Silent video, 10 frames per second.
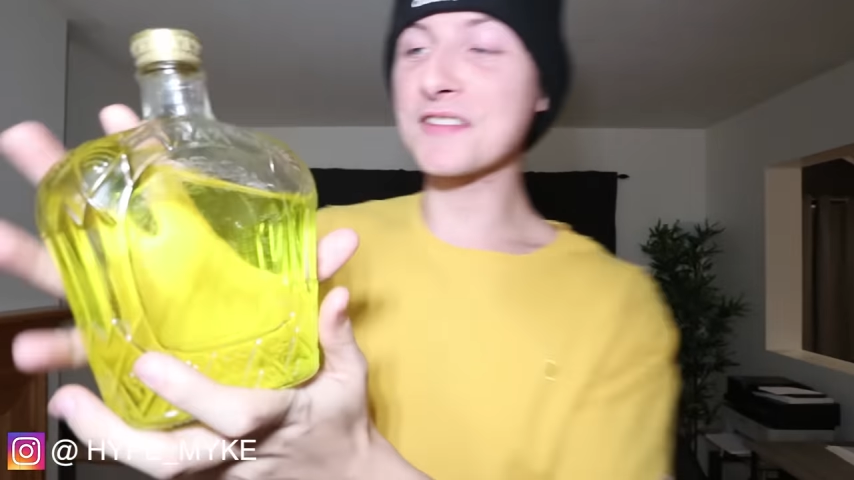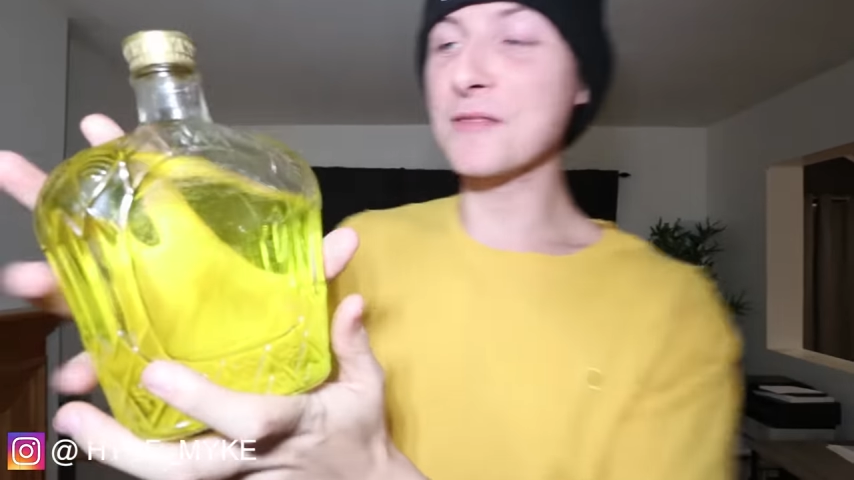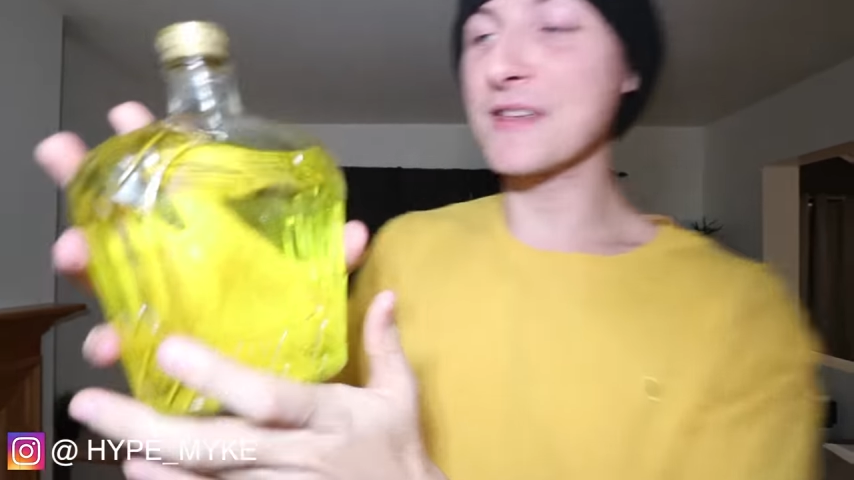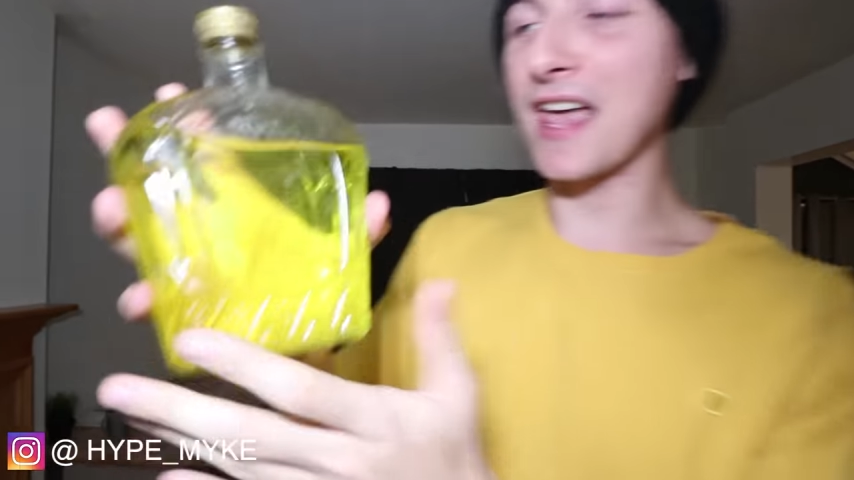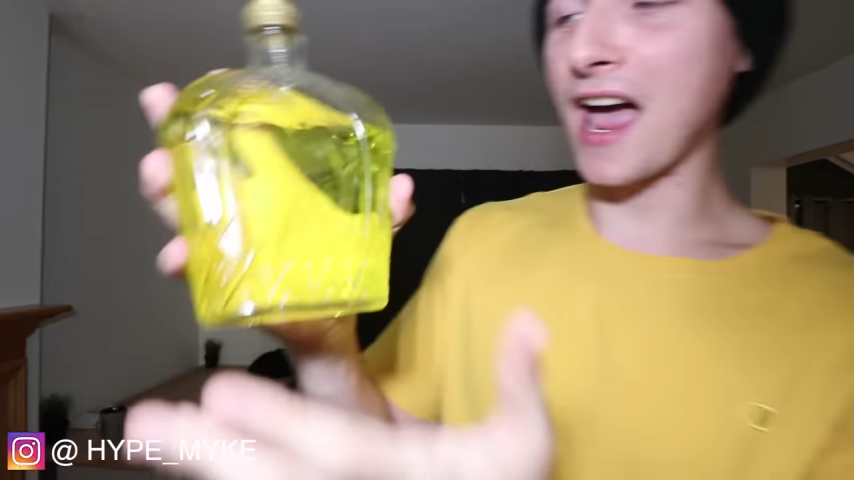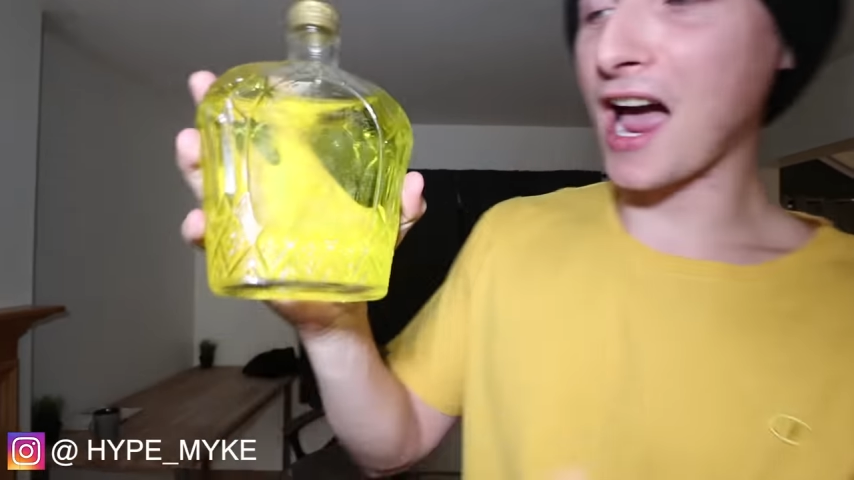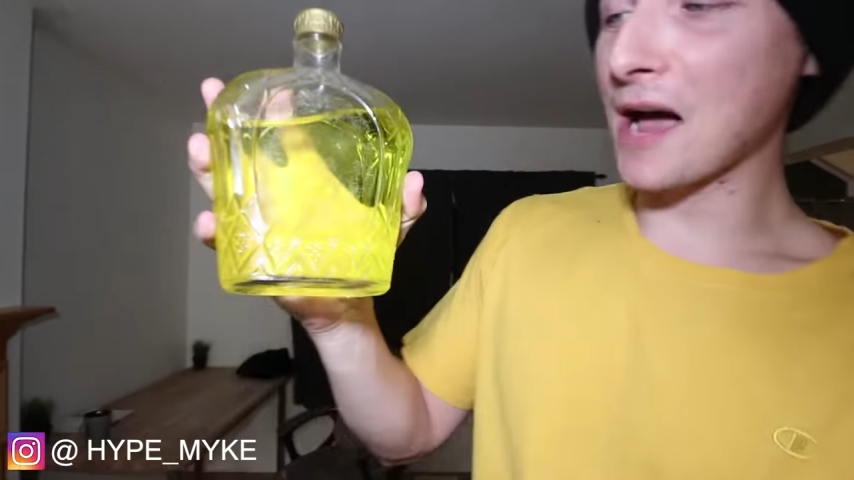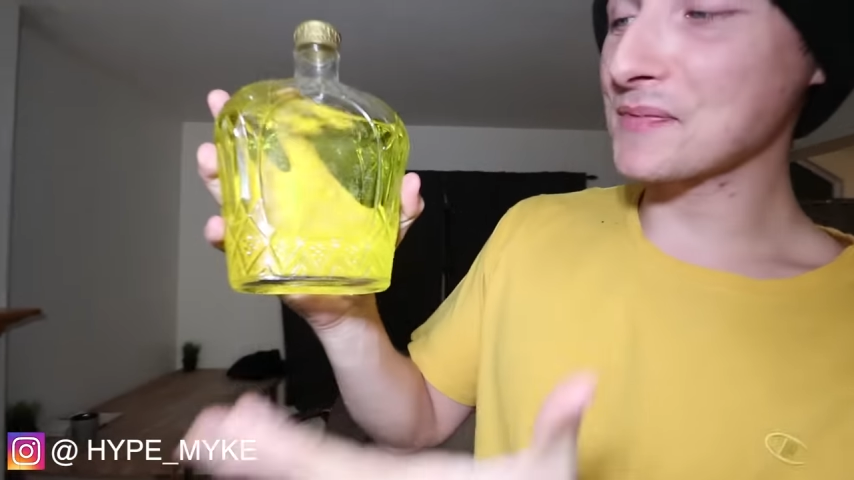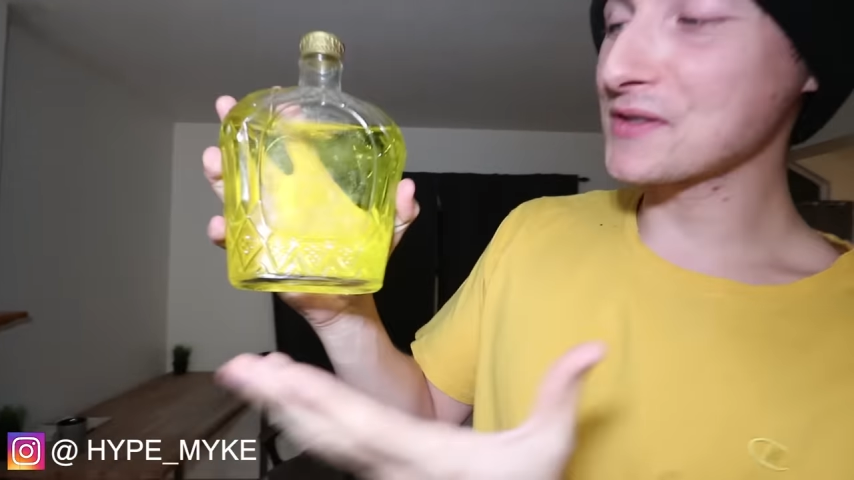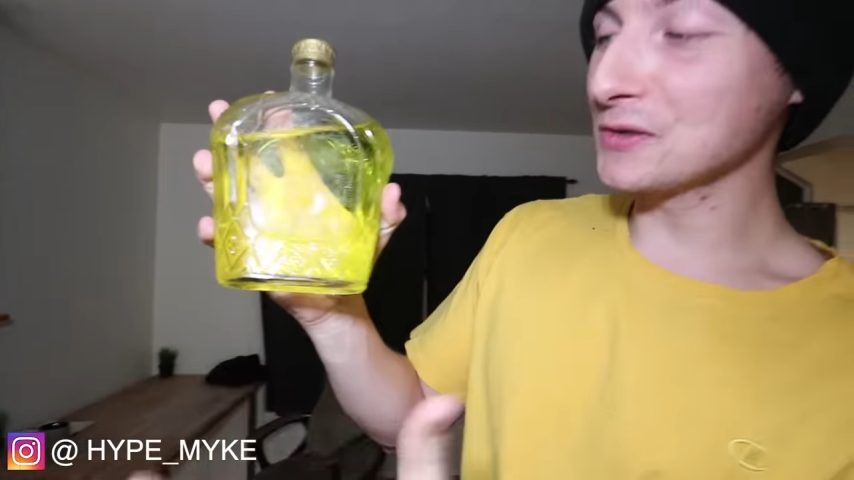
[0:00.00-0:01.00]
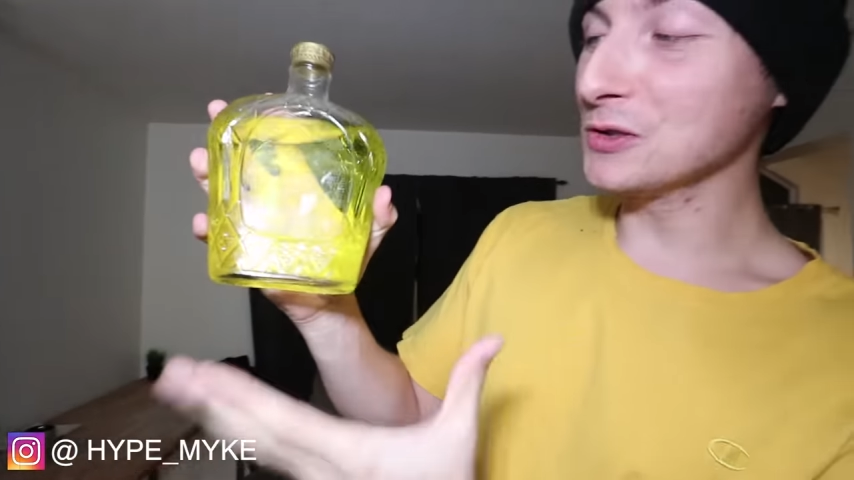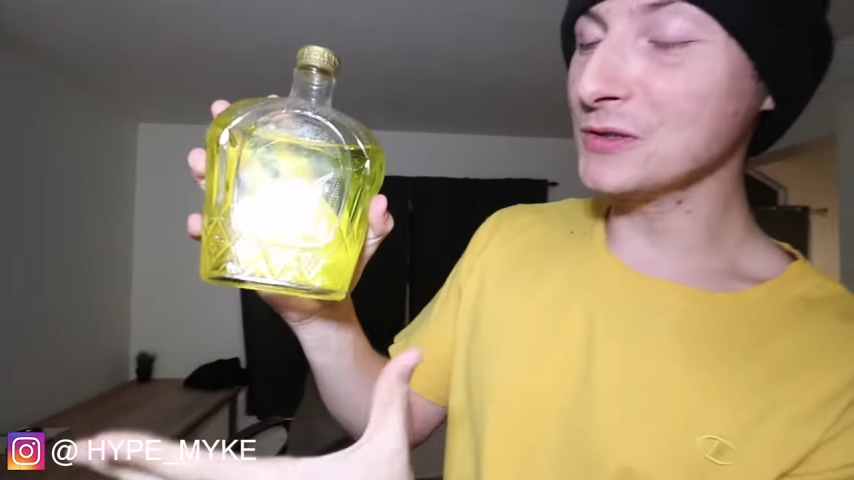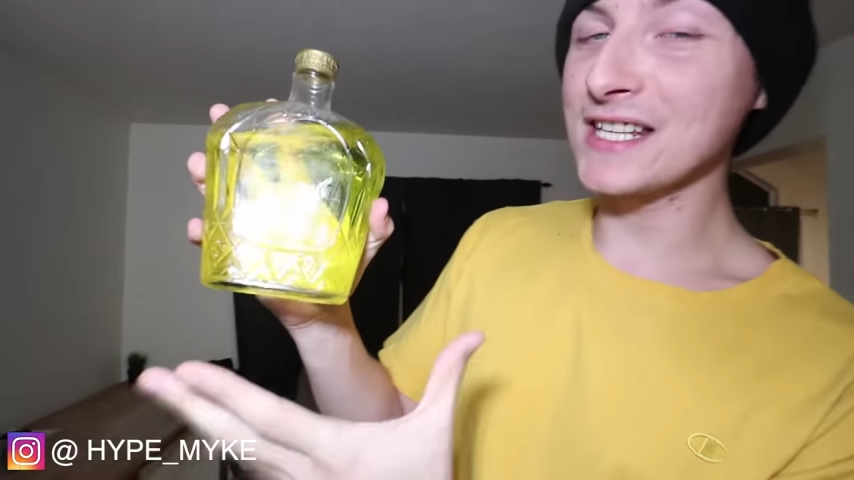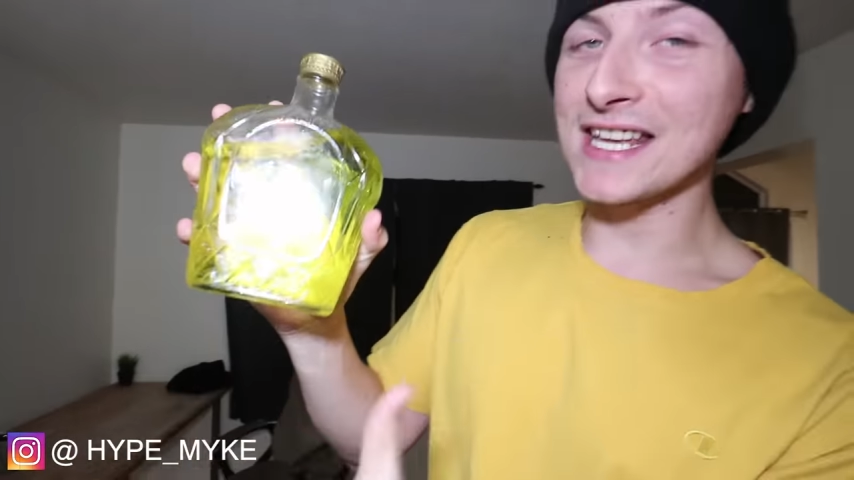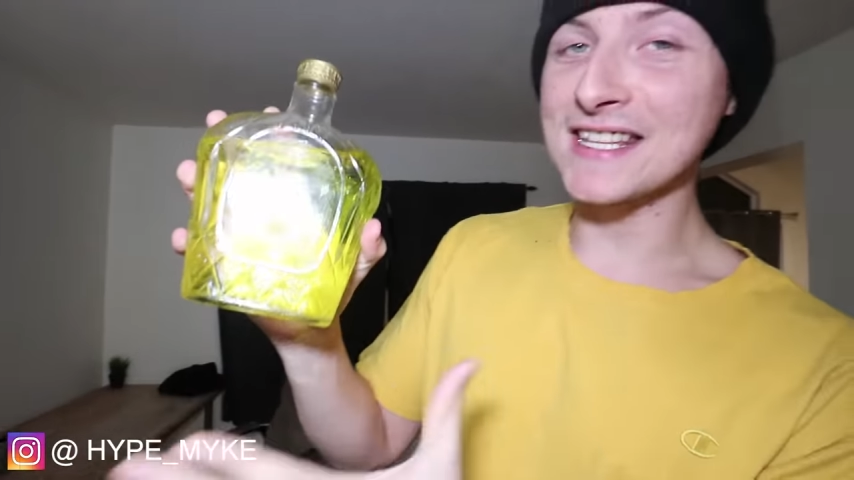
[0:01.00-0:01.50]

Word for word: something absolutely